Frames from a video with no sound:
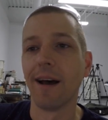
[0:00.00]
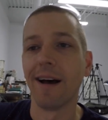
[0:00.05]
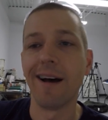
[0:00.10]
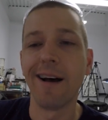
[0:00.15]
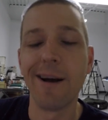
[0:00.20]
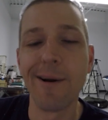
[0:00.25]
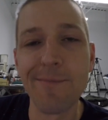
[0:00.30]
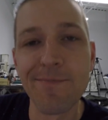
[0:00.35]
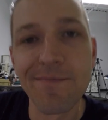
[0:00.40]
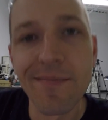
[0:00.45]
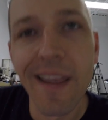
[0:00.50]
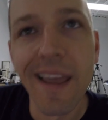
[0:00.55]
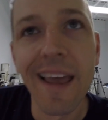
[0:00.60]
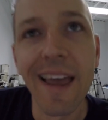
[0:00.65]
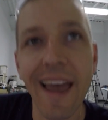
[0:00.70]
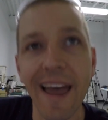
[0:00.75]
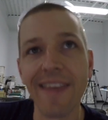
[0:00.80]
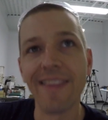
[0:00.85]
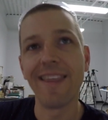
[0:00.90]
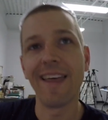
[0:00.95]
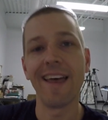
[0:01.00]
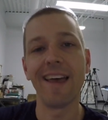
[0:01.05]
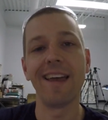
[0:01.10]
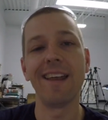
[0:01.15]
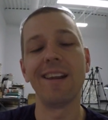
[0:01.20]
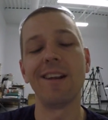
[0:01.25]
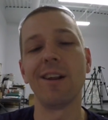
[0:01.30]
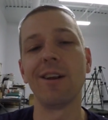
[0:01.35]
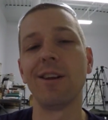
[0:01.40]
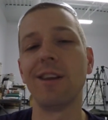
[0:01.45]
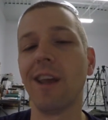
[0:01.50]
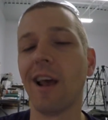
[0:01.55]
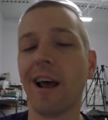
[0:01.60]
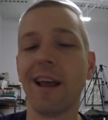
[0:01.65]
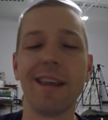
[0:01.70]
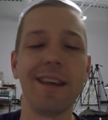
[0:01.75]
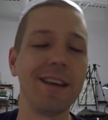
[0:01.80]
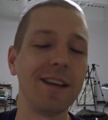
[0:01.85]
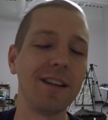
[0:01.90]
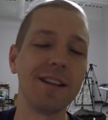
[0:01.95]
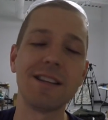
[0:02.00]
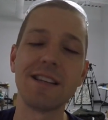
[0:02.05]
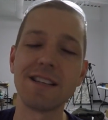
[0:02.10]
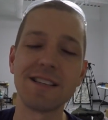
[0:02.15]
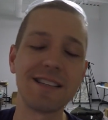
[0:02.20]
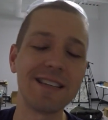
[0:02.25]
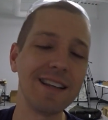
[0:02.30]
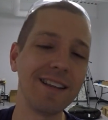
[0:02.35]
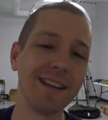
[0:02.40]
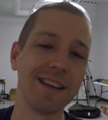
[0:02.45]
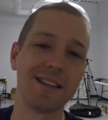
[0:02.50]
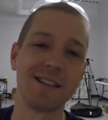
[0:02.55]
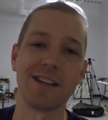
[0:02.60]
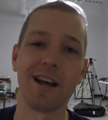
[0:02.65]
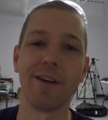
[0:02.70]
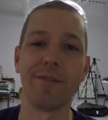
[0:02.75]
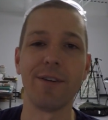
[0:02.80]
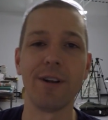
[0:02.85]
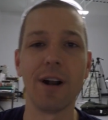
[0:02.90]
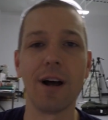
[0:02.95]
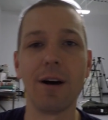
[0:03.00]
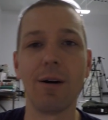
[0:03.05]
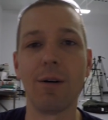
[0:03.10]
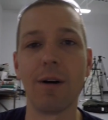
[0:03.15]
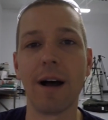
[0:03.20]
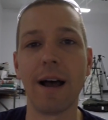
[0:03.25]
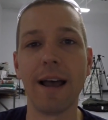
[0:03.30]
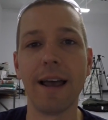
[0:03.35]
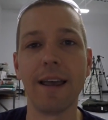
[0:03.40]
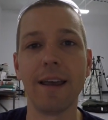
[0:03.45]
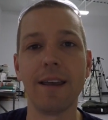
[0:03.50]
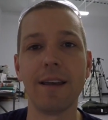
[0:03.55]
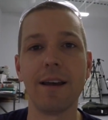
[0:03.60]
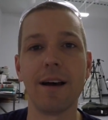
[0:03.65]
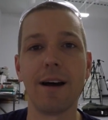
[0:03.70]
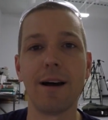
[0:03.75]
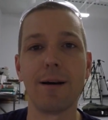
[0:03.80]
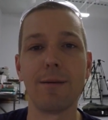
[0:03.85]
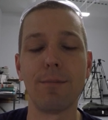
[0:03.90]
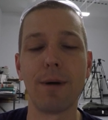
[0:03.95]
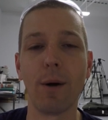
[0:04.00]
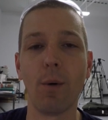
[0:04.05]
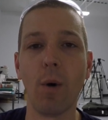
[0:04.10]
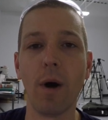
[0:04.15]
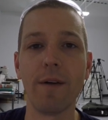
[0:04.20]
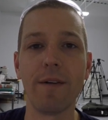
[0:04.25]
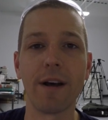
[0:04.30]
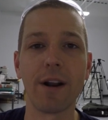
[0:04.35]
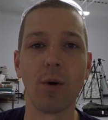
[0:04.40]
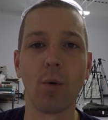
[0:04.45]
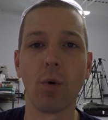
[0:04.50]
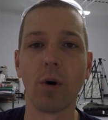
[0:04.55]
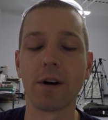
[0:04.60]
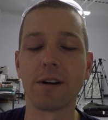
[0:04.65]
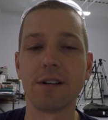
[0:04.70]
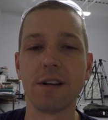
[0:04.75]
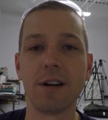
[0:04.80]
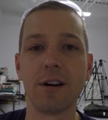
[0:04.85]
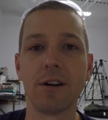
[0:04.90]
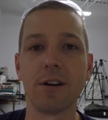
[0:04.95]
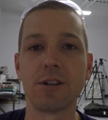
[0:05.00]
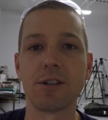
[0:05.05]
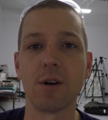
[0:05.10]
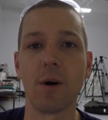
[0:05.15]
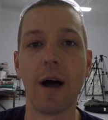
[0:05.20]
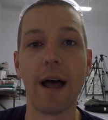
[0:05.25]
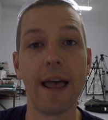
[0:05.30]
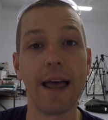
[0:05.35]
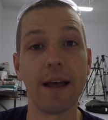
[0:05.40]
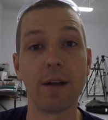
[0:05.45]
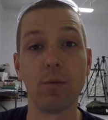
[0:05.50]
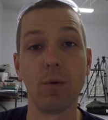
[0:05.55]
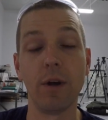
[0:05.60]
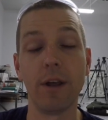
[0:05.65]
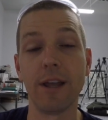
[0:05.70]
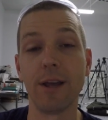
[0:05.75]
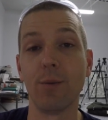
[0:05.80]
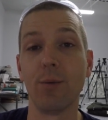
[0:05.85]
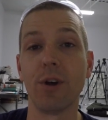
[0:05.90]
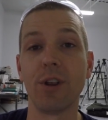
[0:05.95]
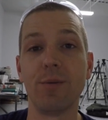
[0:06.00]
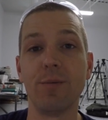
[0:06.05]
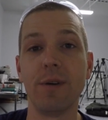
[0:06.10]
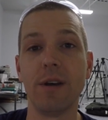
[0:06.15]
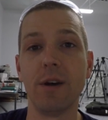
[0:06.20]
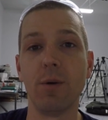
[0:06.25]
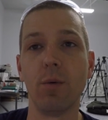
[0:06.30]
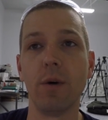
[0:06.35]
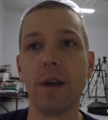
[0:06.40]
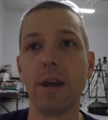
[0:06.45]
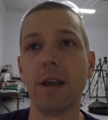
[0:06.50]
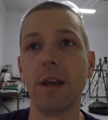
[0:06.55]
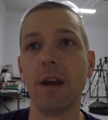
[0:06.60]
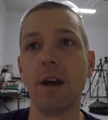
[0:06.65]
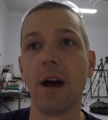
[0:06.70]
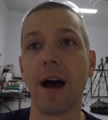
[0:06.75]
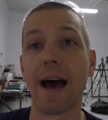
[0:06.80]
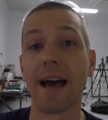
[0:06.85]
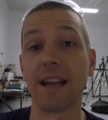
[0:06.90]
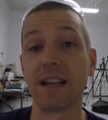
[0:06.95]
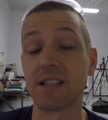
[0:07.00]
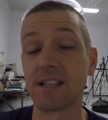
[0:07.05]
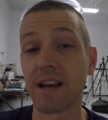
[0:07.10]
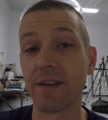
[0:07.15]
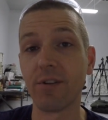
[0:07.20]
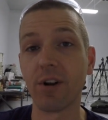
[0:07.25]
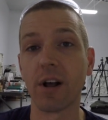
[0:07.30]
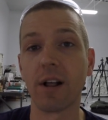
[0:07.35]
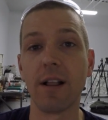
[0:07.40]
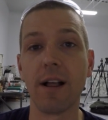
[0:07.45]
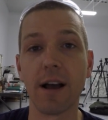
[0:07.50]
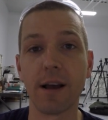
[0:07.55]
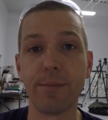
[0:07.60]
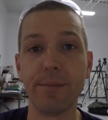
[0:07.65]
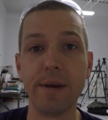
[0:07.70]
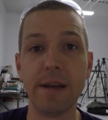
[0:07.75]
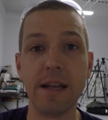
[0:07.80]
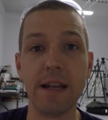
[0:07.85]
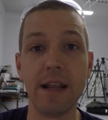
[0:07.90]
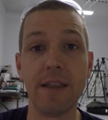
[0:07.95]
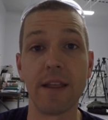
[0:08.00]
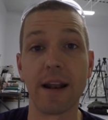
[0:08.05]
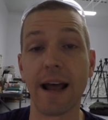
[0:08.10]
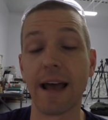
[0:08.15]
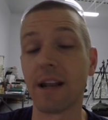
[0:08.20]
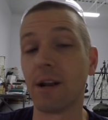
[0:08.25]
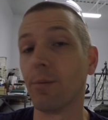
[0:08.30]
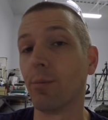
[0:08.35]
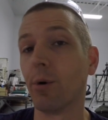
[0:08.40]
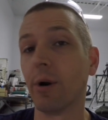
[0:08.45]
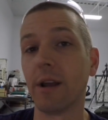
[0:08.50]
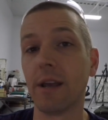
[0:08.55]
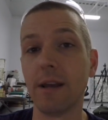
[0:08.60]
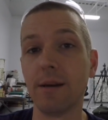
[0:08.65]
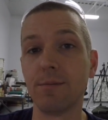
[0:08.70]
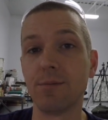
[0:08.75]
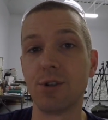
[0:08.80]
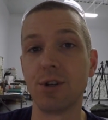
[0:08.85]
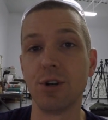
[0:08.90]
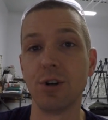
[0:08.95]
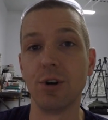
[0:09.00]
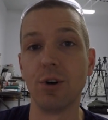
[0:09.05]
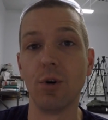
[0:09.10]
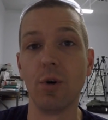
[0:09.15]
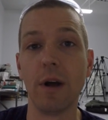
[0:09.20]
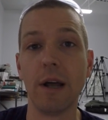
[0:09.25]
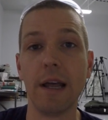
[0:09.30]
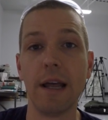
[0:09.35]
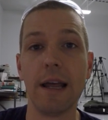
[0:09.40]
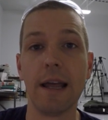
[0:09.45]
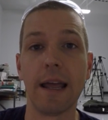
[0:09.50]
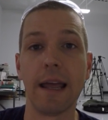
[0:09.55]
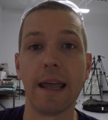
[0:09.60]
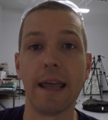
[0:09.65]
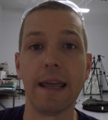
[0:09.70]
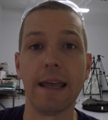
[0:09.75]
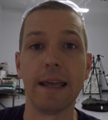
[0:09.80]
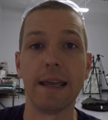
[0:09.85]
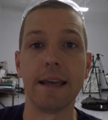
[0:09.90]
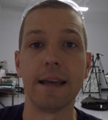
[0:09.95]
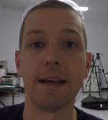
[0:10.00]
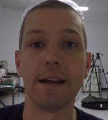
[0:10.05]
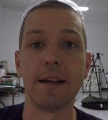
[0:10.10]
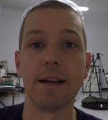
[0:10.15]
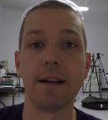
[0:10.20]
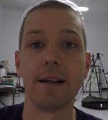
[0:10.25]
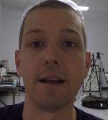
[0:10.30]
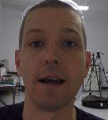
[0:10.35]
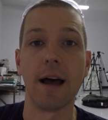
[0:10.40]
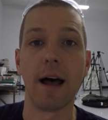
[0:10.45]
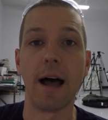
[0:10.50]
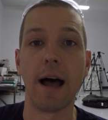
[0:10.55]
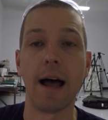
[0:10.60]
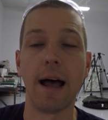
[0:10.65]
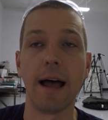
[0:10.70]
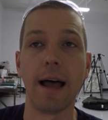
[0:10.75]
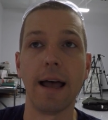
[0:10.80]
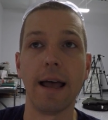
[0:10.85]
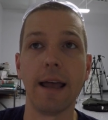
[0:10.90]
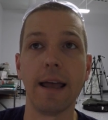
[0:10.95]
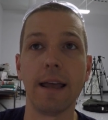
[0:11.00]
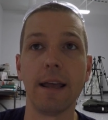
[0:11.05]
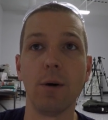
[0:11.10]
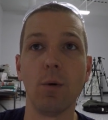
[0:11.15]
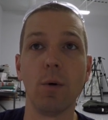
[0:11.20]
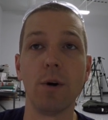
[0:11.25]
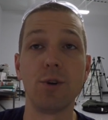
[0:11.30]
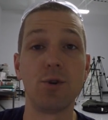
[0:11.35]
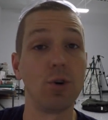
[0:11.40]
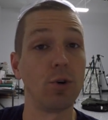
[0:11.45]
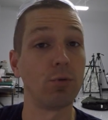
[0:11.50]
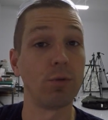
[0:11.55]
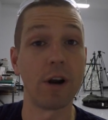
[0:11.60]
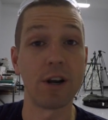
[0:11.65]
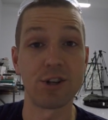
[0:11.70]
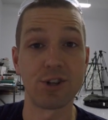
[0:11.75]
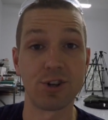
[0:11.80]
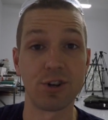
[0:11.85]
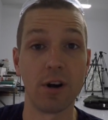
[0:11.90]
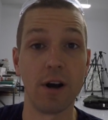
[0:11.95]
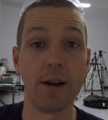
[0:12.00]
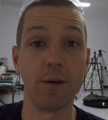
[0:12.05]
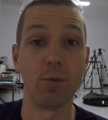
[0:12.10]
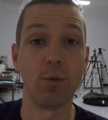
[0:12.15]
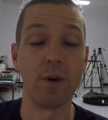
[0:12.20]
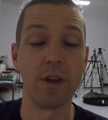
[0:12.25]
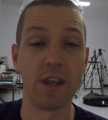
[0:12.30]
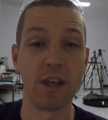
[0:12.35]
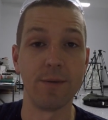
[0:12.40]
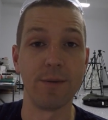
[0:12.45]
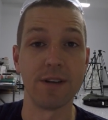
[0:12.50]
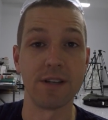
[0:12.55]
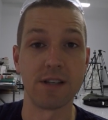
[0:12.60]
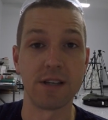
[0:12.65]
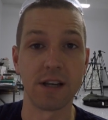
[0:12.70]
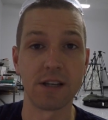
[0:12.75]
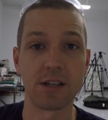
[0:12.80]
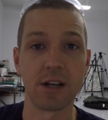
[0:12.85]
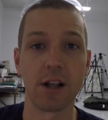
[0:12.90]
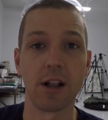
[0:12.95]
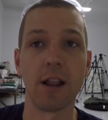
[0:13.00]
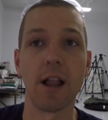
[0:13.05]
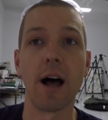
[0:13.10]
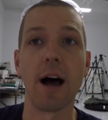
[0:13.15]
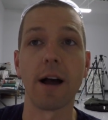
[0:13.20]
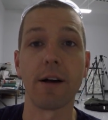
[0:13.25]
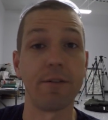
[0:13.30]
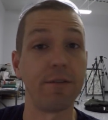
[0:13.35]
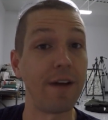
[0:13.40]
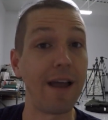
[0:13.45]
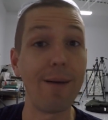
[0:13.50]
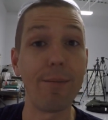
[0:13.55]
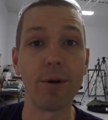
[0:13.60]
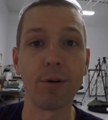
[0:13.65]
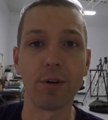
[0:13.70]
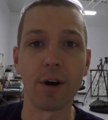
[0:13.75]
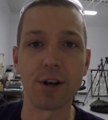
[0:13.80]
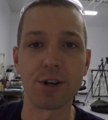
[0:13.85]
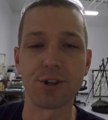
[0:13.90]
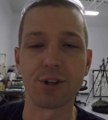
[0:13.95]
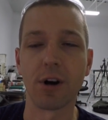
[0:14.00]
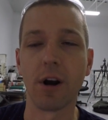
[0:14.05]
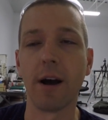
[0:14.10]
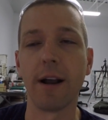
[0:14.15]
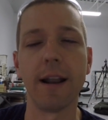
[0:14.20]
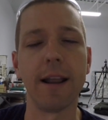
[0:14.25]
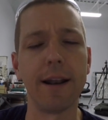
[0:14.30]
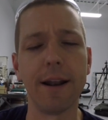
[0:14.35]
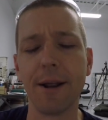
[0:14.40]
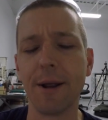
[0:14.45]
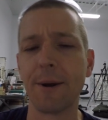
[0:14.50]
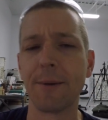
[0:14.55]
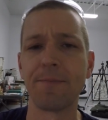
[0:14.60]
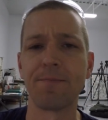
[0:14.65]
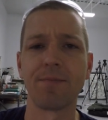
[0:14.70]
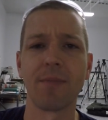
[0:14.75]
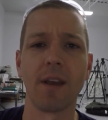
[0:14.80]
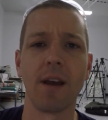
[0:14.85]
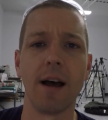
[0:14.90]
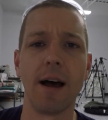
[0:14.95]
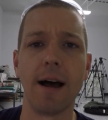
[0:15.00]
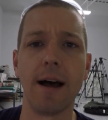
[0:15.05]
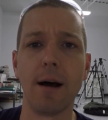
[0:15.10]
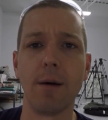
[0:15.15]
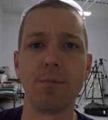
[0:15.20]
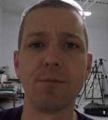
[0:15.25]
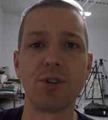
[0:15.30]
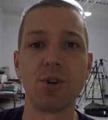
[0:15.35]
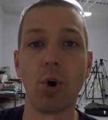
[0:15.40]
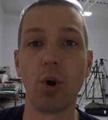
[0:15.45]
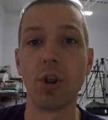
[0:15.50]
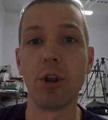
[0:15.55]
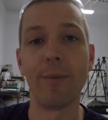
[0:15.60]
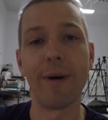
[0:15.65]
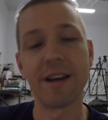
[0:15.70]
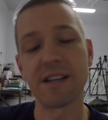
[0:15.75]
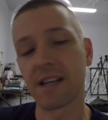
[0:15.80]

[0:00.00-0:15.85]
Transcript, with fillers: Um, and then I, just silly stuff, you know. I uh, my wife had a work dinner, so I had William with me. We I had a seven o'clock meeting that I had to bring him to and I went to a restaurant with him at six o'clock, family restaurant, and um, told them I